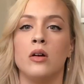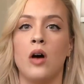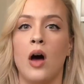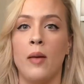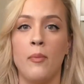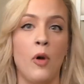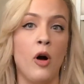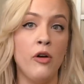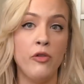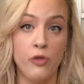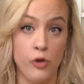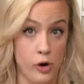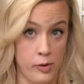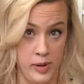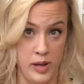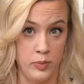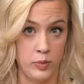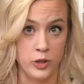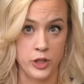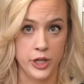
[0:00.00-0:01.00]
I'm all for
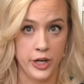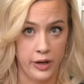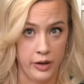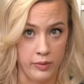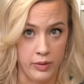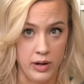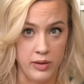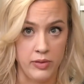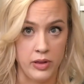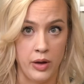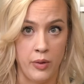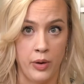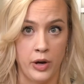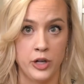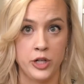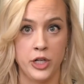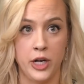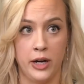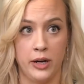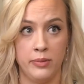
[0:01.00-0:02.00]
people sharing whatever they want to
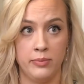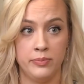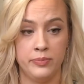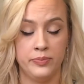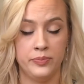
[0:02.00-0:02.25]
share.